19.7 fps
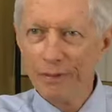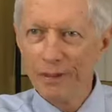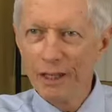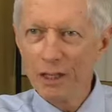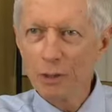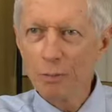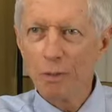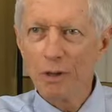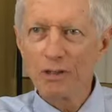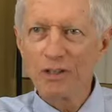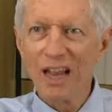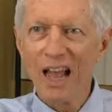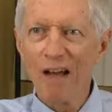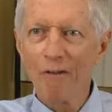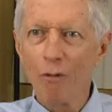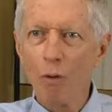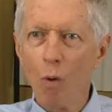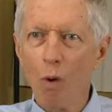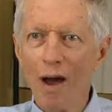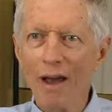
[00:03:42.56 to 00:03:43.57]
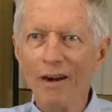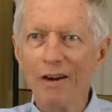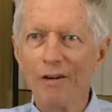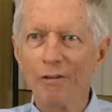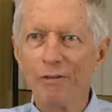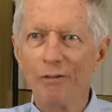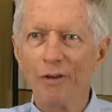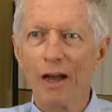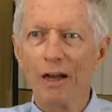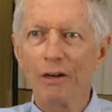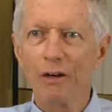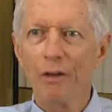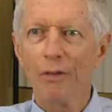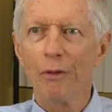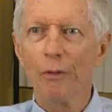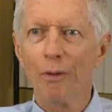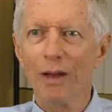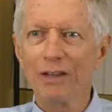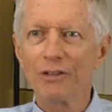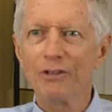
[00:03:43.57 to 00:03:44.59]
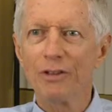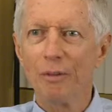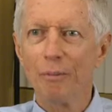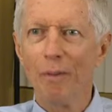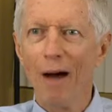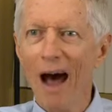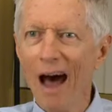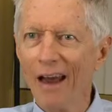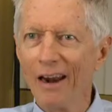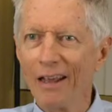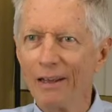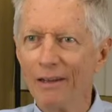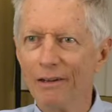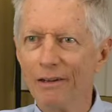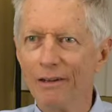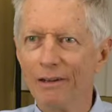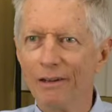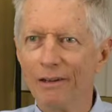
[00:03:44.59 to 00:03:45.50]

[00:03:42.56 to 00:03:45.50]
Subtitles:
This must have quite an effect on the rest of the body.